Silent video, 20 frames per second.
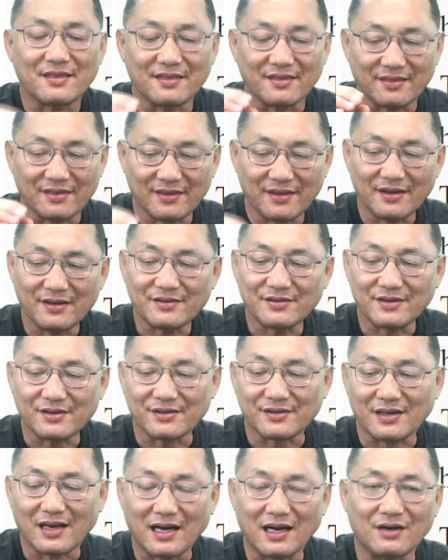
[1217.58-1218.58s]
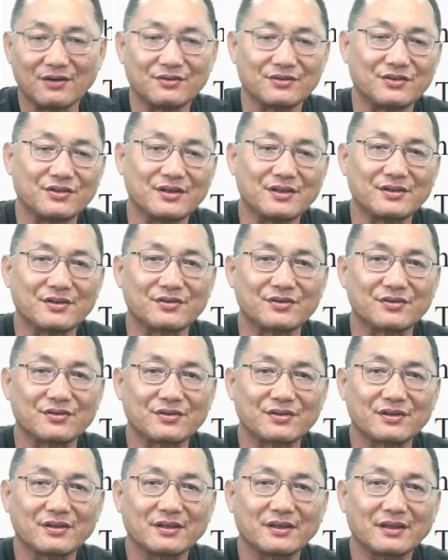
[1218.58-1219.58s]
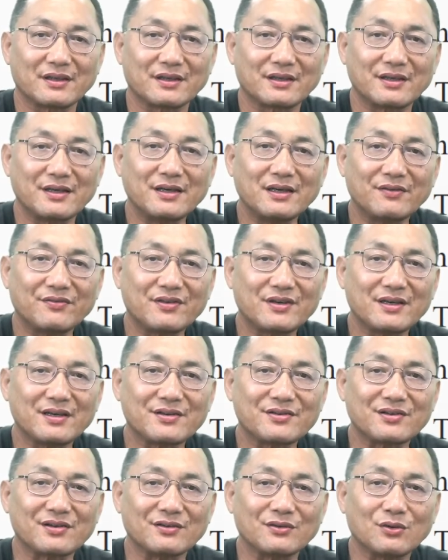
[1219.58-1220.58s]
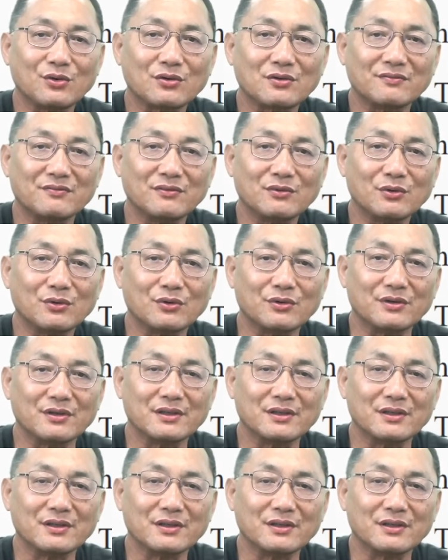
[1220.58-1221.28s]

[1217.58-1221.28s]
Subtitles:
this is how Jesus, King of Kings and Lord of Lords,